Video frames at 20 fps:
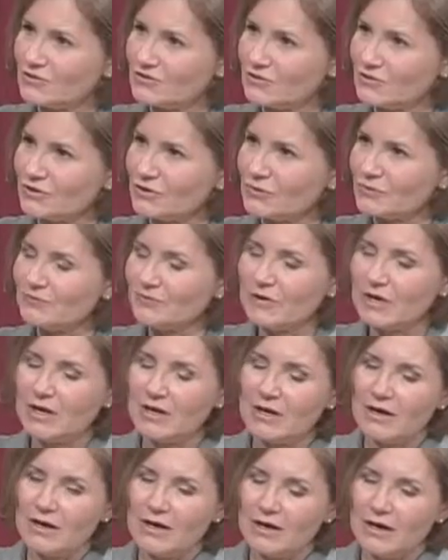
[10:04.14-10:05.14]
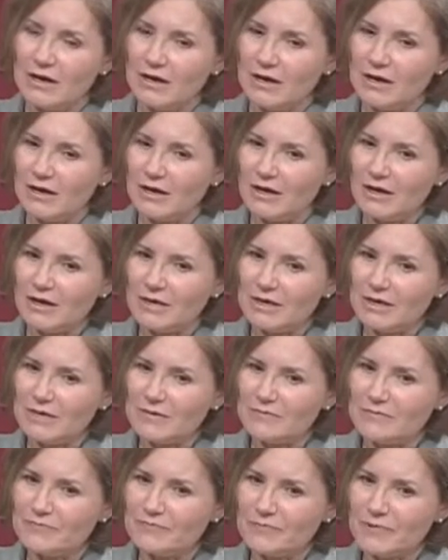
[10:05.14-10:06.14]
true.
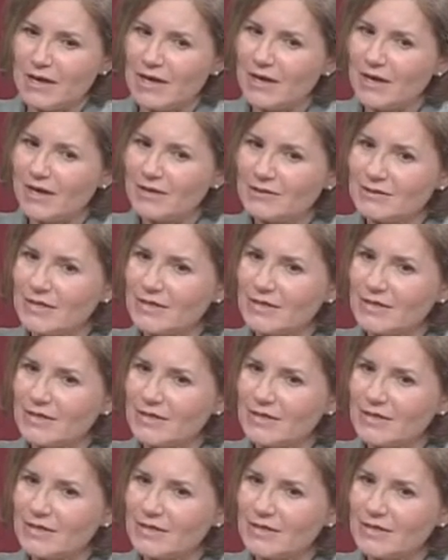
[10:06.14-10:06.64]
And